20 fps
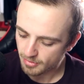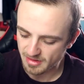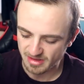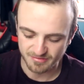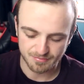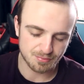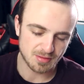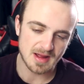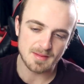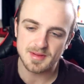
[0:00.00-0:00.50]
We
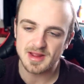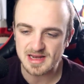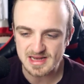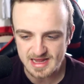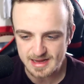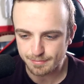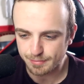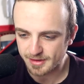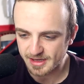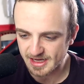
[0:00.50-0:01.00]
have Premier
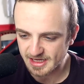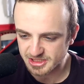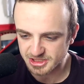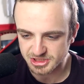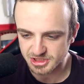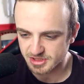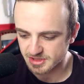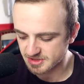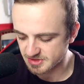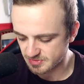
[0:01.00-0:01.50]
League
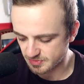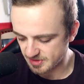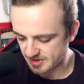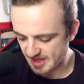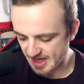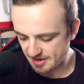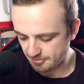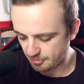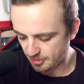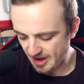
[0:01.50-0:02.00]
predictions. We
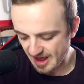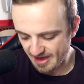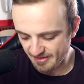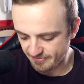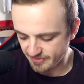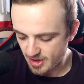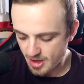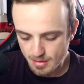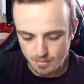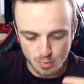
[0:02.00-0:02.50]
then will
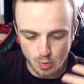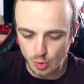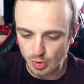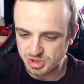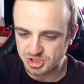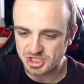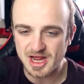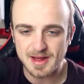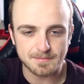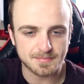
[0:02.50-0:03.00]
have more
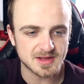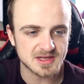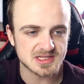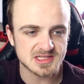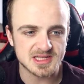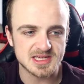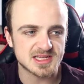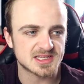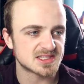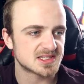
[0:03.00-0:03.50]
Champions
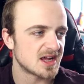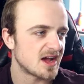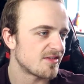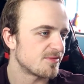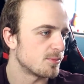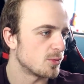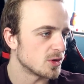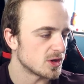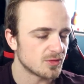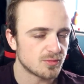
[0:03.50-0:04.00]
League
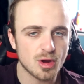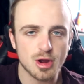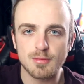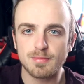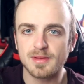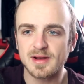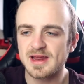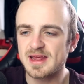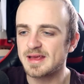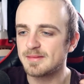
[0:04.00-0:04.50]
stuff, more
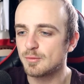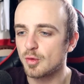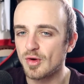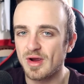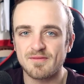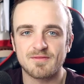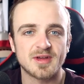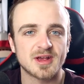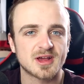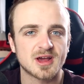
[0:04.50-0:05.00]
Europa League,
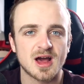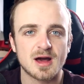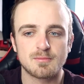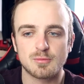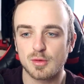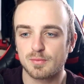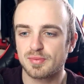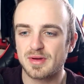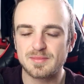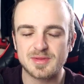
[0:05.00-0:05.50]
more FA Cup,
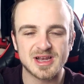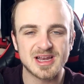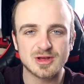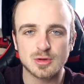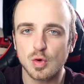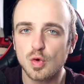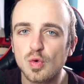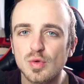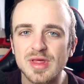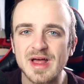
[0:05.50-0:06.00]
more Premier
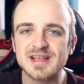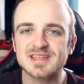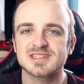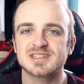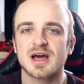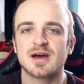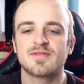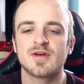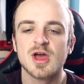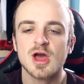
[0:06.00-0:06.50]
League, all that
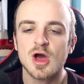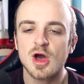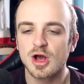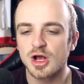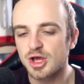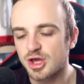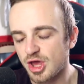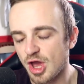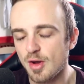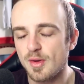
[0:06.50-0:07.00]
stuff
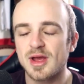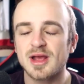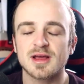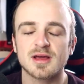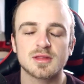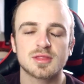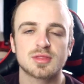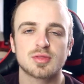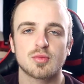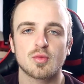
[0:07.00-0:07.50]
going
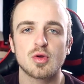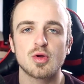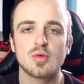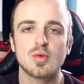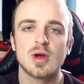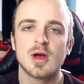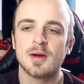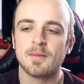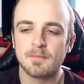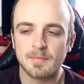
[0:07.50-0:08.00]

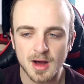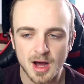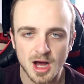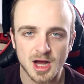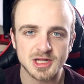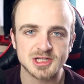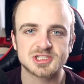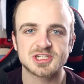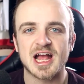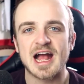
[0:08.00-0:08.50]
through
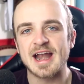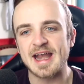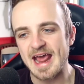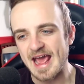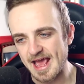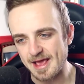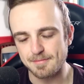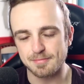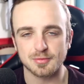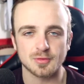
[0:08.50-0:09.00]
March and
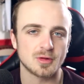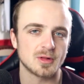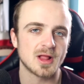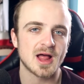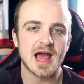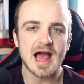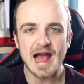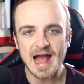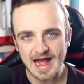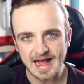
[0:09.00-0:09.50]
April
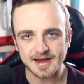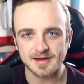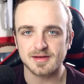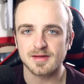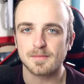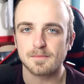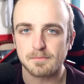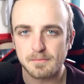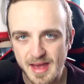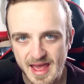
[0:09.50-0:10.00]

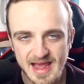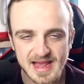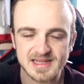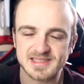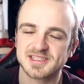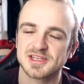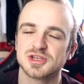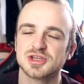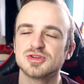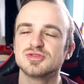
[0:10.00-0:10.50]
and May.
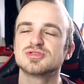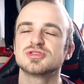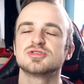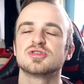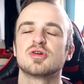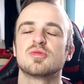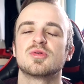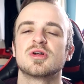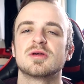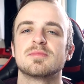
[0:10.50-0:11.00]
So you do
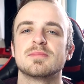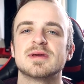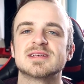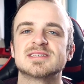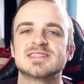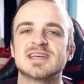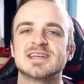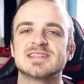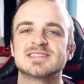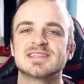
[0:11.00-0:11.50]
not want to
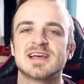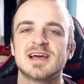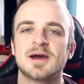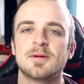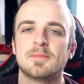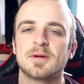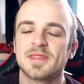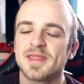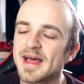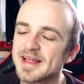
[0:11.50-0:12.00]
miss it.
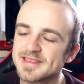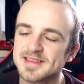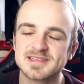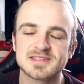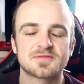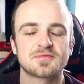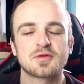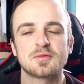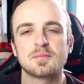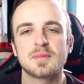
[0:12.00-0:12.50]
But that
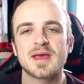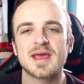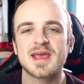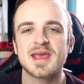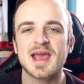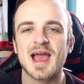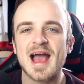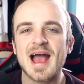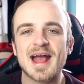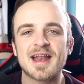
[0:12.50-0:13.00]
does it from
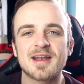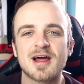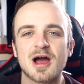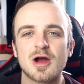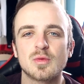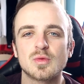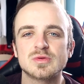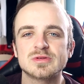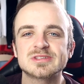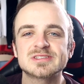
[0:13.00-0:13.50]
me, and
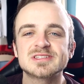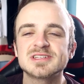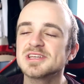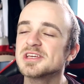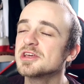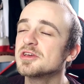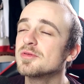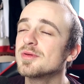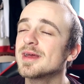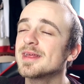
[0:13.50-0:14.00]
I will
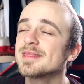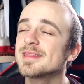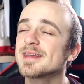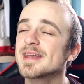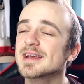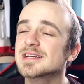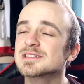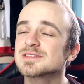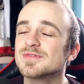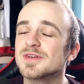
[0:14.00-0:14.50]
see you in the
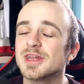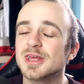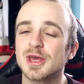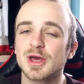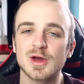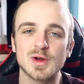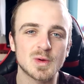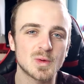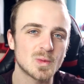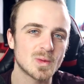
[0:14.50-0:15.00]
next
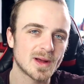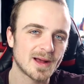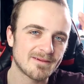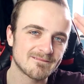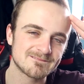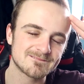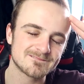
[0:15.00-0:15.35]
video